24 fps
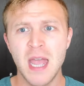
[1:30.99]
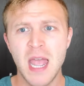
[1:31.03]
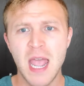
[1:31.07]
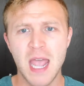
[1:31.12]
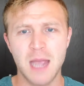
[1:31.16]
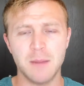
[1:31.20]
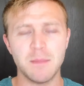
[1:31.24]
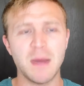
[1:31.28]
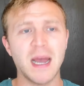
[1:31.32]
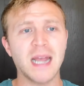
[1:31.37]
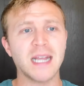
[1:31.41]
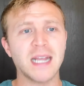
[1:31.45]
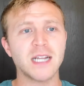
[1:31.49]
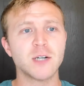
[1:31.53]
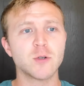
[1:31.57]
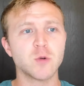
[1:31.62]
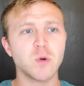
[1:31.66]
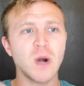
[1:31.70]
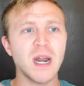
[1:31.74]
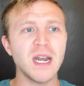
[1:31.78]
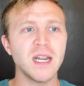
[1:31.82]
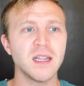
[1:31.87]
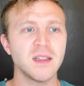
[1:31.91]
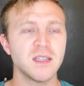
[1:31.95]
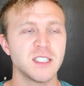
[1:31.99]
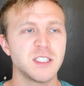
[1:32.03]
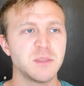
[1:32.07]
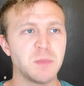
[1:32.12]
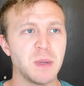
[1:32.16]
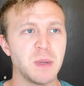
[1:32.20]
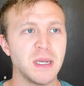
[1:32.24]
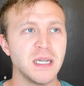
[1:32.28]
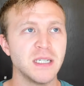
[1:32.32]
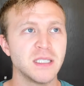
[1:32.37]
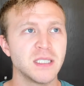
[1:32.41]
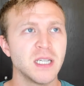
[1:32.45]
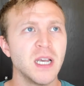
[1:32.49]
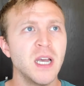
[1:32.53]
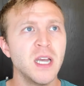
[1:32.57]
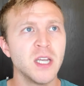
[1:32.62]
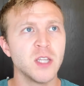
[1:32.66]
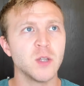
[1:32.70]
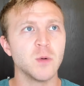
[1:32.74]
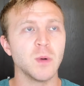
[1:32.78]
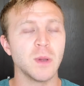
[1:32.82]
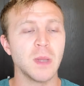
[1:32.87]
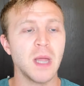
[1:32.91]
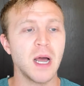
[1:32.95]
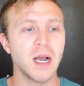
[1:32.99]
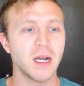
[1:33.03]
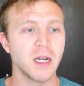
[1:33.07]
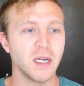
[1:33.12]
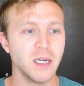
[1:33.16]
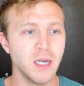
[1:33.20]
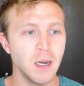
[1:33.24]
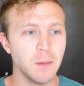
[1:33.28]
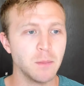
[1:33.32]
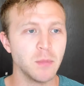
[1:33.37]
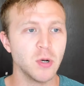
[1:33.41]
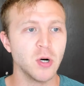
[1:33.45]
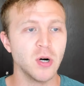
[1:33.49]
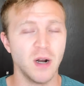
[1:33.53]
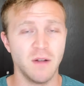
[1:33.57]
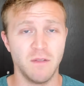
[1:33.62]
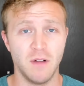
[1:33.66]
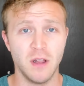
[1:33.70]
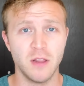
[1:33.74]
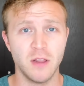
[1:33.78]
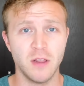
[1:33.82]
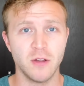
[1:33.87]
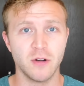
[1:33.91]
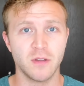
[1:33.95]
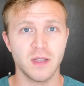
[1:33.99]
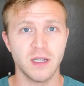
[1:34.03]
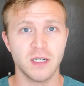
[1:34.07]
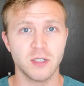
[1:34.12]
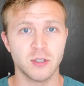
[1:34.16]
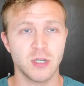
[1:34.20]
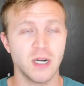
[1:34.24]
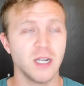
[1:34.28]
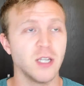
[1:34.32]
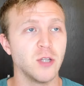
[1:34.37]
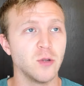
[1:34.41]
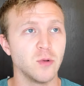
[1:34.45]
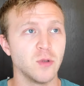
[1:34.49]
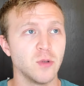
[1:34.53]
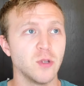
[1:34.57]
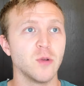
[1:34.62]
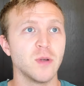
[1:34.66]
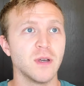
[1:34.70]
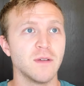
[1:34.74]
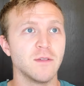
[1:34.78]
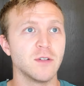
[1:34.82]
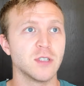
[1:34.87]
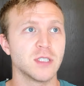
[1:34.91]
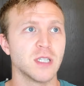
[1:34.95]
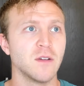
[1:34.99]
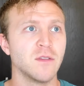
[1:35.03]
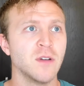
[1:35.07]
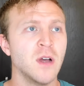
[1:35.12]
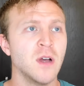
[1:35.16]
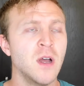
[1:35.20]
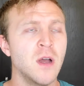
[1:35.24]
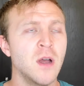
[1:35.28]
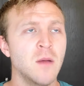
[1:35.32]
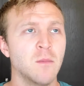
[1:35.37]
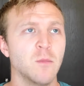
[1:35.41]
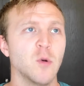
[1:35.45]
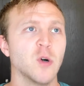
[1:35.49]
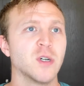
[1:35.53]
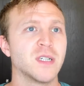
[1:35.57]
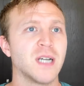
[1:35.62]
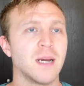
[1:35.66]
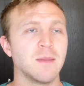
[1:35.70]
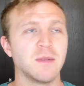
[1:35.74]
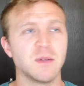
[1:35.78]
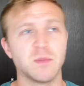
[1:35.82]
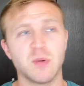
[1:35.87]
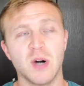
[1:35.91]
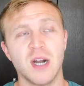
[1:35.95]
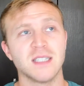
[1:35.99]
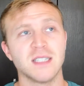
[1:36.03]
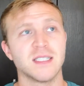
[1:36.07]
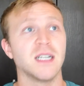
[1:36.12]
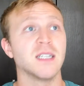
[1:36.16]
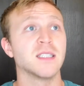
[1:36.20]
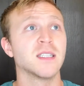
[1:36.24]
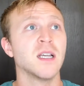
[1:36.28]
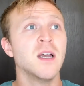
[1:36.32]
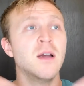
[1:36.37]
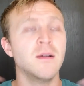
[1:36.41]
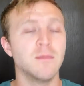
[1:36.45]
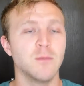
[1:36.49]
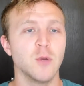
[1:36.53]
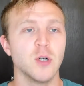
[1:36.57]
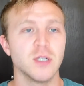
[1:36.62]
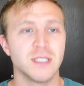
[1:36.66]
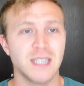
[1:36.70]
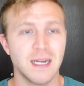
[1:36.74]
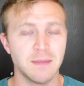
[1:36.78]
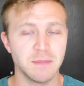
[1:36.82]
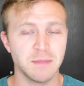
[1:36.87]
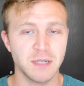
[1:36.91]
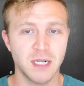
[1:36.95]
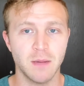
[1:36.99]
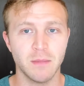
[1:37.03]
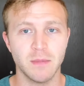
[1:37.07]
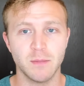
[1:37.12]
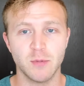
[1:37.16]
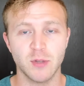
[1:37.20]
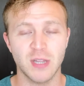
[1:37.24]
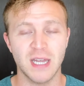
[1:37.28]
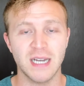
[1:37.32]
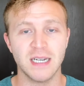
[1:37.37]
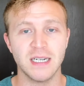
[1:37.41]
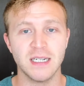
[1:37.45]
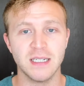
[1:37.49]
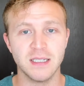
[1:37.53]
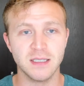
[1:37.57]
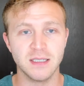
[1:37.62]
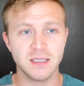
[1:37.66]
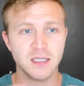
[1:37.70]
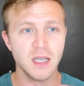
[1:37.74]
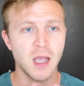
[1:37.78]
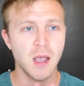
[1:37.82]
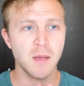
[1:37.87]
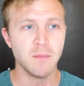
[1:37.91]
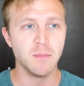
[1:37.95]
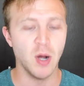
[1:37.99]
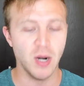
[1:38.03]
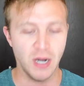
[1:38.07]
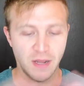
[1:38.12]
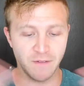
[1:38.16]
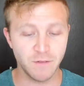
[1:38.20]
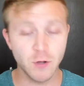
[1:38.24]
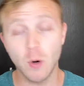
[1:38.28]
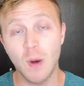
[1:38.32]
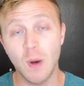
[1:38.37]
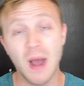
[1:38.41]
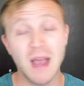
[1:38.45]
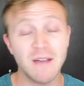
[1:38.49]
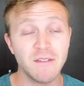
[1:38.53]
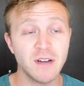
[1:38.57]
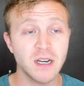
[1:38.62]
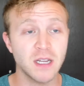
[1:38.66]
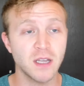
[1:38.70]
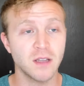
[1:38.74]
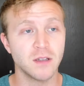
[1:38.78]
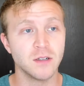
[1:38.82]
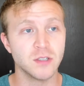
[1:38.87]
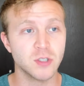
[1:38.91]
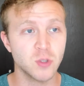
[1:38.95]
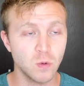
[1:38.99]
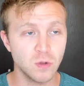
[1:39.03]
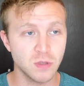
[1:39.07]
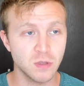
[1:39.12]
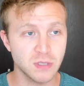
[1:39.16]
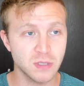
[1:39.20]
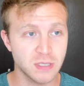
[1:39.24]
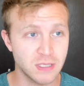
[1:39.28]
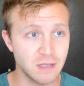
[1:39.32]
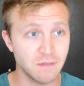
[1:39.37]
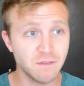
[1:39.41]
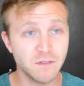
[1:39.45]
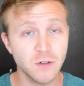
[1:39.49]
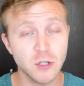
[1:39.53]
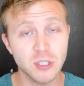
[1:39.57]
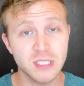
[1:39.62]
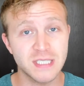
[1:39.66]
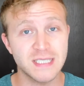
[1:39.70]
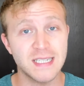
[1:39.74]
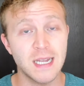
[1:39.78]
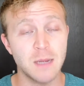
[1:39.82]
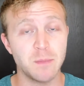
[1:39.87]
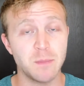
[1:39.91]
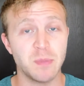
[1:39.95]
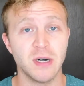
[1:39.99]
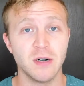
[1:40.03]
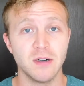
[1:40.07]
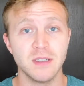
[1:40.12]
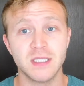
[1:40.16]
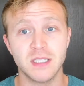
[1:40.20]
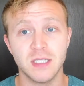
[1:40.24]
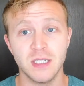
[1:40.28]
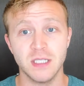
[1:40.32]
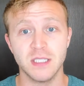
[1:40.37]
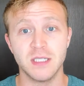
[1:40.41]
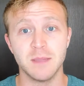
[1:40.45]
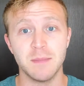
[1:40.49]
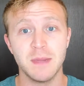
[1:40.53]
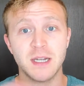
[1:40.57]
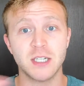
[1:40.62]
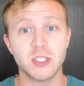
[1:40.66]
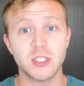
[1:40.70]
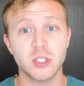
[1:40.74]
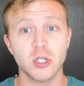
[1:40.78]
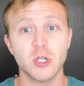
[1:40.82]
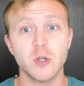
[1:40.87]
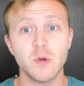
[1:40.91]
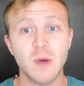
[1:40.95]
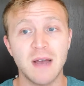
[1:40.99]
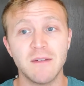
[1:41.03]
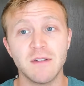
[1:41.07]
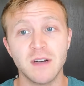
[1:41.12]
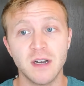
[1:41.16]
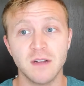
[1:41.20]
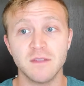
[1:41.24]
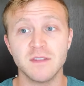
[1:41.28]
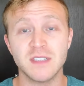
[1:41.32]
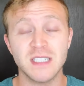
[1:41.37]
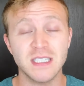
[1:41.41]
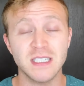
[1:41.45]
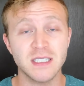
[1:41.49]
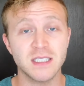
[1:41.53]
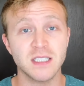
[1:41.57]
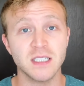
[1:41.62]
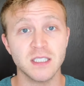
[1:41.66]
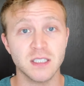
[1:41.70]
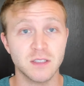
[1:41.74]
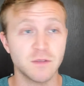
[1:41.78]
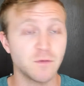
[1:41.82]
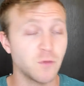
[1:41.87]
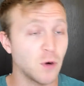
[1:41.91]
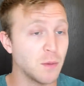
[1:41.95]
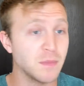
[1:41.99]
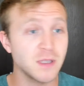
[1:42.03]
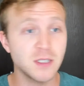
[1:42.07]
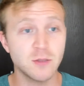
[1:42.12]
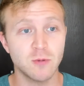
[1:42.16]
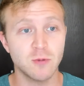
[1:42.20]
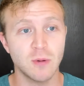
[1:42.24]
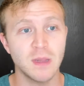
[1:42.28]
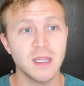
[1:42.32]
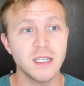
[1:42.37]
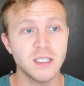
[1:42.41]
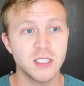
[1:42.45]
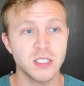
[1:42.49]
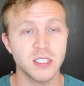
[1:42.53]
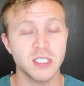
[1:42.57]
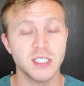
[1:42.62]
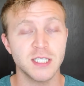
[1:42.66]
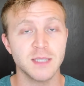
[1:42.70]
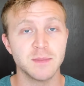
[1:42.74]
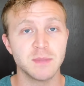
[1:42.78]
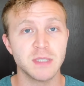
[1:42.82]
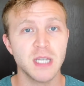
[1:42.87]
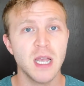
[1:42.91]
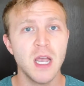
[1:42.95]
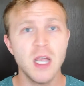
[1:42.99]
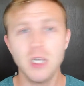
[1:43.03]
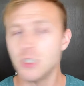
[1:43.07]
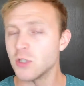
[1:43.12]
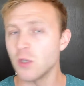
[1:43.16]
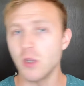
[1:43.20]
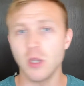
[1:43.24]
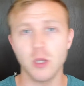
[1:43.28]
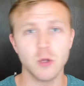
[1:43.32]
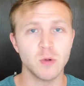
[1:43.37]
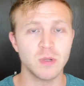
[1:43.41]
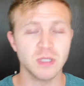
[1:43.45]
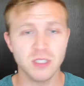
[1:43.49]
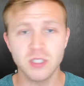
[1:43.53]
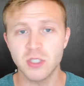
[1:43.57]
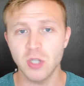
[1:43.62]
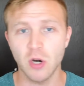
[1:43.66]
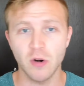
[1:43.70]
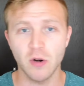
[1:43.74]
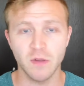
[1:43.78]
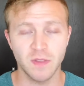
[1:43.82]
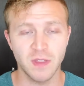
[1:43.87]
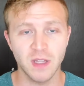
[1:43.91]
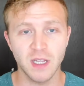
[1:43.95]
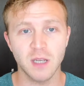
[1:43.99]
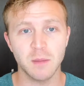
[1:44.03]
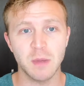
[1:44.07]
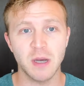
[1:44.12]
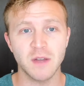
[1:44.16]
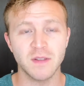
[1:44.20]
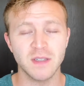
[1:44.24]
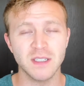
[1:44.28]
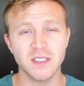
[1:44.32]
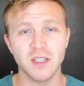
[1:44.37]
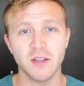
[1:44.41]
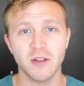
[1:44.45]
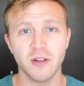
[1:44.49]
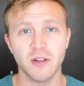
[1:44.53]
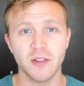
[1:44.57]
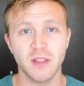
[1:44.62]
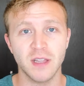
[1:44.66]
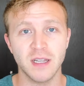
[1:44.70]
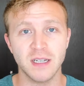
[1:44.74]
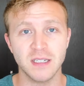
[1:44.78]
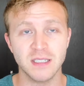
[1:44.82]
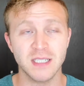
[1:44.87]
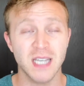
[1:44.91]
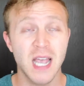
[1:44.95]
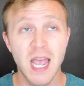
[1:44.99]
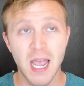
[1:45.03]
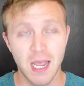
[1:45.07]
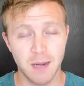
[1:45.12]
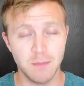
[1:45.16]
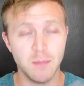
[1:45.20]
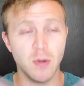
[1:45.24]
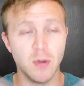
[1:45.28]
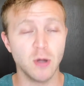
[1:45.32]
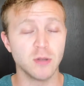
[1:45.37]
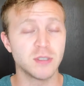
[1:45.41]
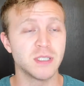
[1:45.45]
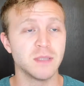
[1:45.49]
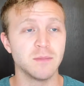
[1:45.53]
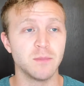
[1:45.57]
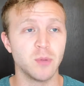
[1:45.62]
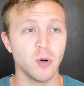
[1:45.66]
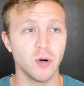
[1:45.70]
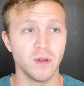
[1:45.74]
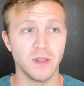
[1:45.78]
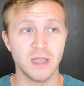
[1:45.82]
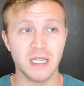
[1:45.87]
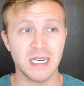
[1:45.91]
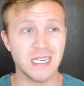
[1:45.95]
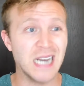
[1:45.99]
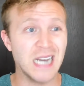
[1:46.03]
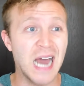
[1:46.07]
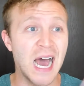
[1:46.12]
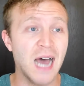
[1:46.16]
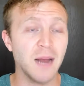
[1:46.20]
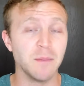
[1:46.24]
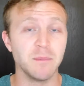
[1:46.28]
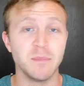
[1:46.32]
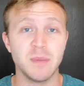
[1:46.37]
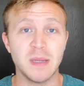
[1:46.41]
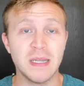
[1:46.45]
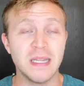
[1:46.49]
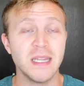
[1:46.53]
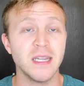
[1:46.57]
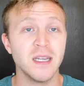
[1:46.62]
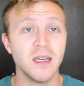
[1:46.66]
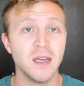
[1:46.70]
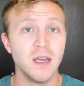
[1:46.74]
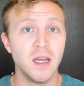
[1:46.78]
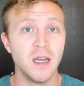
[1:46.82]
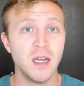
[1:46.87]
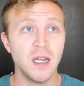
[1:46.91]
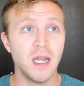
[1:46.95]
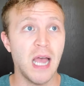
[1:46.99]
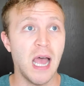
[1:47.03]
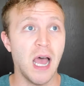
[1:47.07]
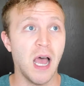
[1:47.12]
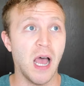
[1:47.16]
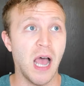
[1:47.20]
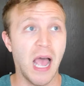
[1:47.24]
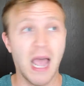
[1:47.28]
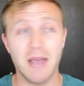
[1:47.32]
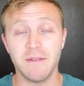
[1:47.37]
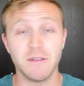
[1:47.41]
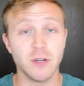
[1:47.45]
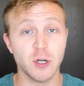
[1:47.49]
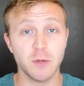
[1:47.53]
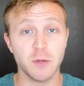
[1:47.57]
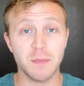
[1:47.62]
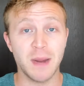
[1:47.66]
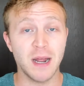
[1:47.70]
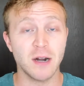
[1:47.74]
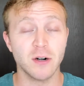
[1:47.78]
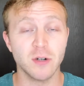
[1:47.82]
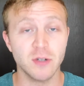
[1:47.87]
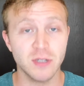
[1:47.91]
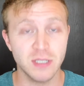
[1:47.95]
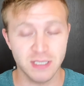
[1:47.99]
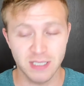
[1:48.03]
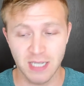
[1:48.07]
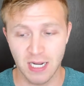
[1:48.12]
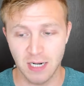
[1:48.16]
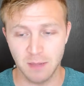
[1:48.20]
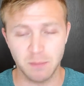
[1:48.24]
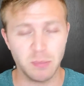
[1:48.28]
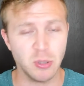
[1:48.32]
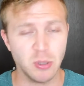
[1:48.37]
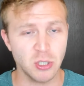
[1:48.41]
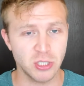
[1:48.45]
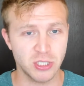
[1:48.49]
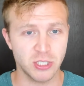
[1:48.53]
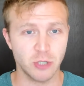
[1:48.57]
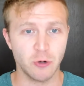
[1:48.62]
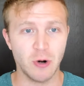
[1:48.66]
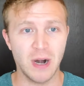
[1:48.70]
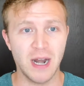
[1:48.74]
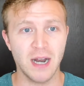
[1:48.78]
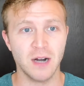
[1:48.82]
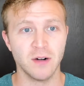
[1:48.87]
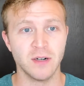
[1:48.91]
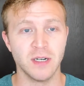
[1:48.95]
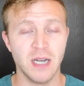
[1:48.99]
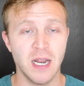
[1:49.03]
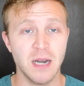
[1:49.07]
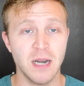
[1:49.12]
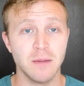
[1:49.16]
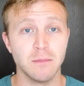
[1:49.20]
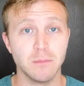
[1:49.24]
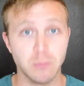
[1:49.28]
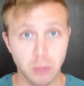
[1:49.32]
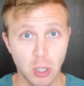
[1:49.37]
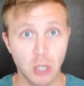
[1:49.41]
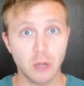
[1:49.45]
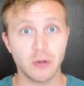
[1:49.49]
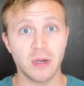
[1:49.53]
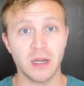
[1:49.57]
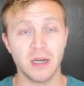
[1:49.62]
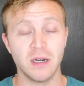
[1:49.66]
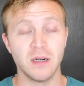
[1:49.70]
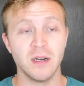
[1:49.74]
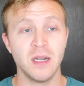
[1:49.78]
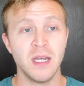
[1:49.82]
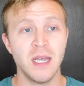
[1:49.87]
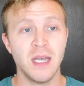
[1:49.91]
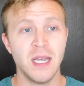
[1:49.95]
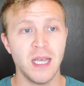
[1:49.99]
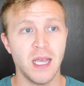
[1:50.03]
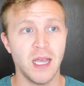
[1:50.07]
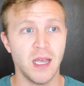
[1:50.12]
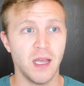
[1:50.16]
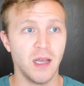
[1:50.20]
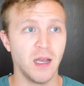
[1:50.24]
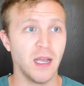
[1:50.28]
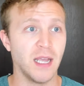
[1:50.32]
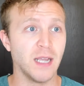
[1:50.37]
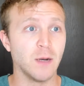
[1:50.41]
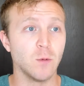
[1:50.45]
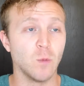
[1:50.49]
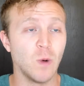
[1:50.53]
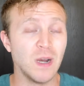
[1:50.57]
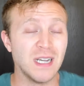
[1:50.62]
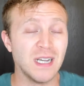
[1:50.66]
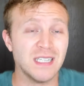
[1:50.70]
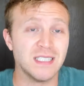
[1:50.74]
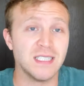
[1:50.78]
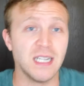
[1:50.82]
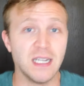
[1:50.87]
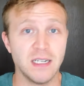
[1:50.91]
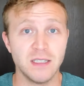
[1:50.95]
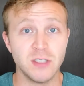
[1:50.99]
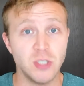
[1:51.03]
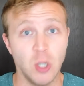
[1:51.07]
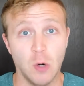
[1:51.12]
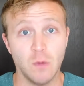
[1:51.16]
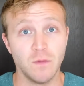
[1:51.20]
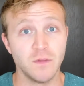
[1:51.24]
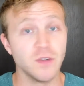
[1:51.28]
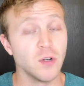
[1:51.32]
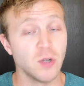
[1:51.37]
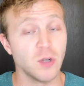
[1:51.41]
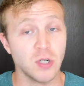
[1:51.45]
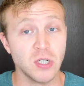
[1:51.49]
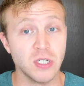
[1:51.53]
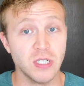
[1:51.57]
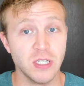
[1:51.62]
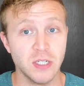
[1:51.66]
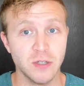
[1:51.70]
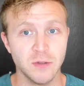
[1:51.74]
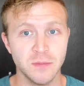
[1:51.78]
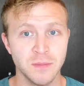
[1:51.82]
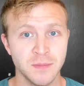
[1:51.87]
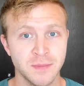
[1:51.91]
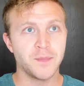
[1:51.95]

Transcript: And by creating this space, you unlock a number of other things, right? You give yourself more time to process, more time to come up with ideas. But if you don't have any other tools, the first step here is to make sure you have enough distance from these relationships so that you can start thinking about these other things, and most importantly, not be having your boundaries kind of pushed around and broken in ways that don't feel good to you.